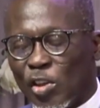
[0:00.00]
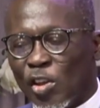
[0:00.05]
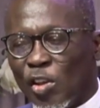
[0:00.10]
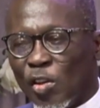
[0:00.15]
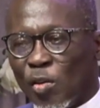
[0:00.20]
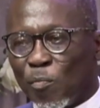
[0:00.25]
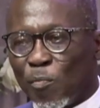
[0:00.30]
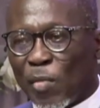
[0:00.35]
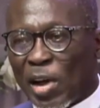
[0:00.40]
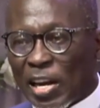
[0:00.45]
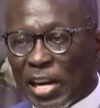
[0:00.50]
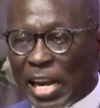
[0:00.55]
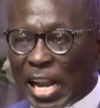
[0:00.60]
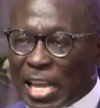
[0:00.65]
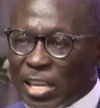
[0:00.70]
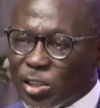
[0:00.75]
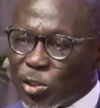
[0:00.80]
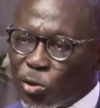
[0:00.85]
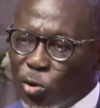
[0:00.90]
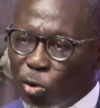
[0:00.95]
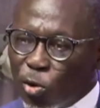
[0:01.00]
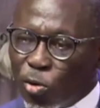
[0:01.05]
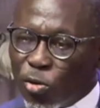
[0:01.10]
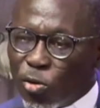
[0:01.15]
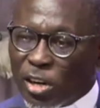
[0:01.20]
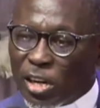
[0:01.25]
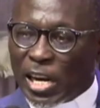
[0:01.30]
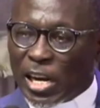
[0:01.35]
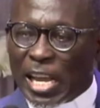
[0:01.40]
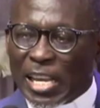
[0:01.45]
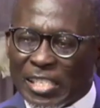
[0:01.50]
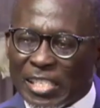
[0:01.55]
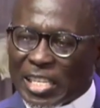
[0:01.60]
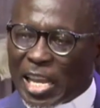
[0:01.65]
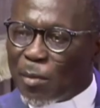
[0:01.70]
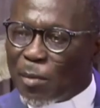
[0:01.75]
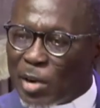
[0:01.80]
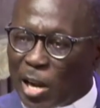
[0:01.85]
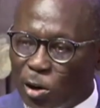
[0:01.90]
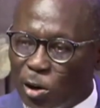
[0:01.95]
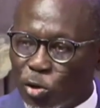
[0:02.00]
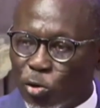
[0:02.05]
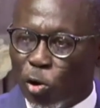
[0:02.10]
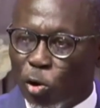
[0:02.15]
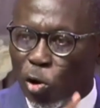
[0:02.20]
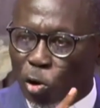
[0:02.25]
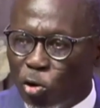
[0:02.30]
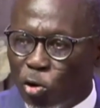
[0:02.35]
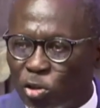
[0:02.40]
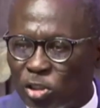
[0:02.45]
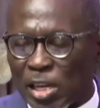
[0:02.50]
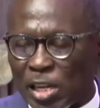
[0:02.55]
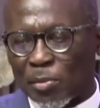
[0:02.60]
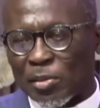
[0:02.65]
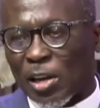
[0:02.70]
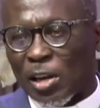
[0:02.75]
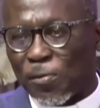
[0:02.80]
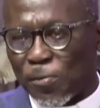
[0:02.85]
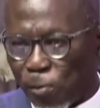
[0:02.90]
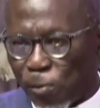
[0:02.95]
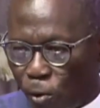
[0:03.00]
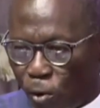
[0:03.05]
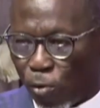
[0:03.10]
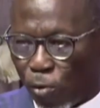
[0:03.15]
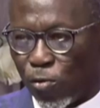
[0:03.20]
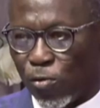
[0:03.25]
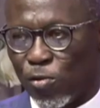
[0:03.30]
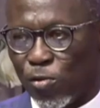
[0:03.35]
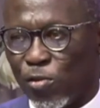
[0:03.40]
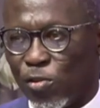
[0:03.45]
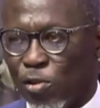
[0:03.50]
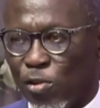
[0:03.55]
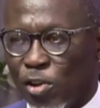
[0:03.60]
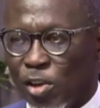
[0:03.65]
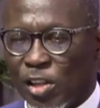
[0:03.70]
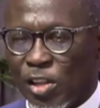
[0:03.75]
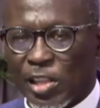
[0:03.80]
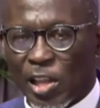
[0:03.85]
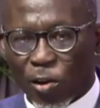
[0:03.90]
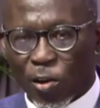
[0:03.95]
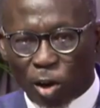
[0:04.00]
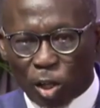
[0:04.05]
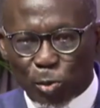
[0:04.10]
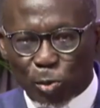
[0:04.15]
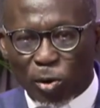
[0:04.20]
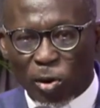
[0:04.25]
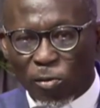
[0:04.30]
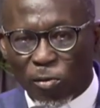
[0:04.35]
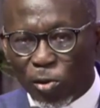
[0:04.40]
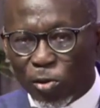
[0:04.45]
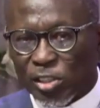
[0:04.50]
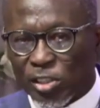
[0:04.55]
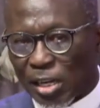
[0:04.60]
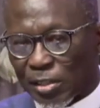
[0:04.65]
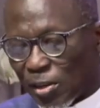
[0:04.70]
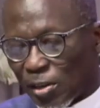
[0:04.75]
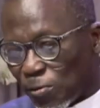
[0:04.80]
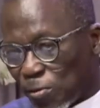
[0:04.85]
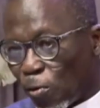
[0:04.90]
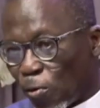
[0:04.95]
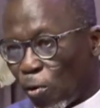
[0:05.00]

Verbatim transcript: But let's come now to Luke chapter 4. The Gospel of Luke chapter 4.